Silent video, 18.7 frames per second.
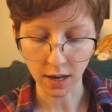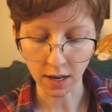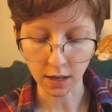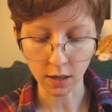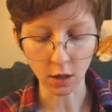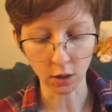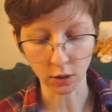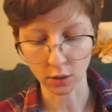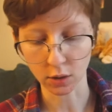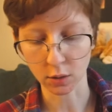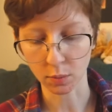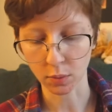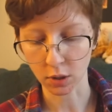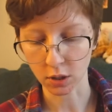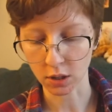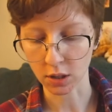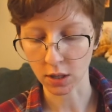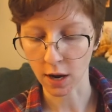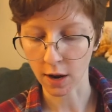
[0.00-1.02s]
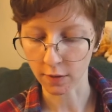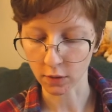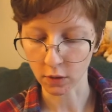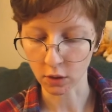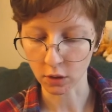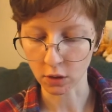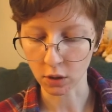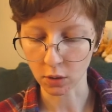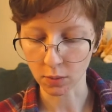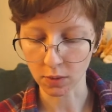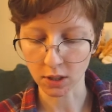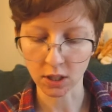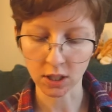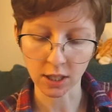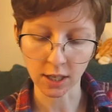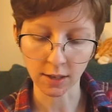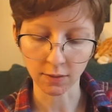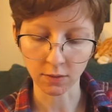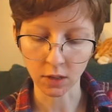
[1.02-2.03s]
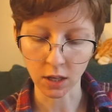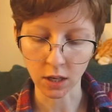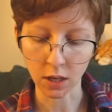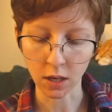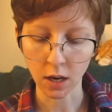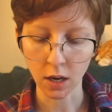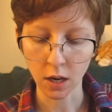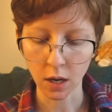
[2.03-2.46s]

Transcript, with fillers: and youngest person ever to receive the